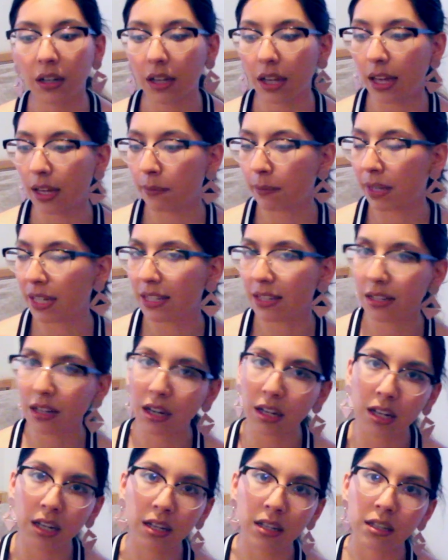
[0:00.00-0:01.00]
and my
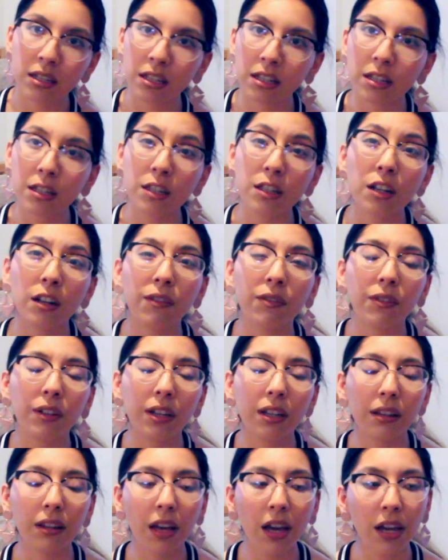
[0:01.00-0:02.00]
studies and stuff
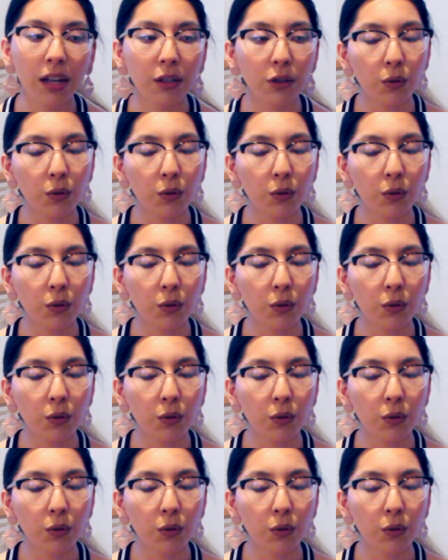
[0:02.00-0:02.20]
like that.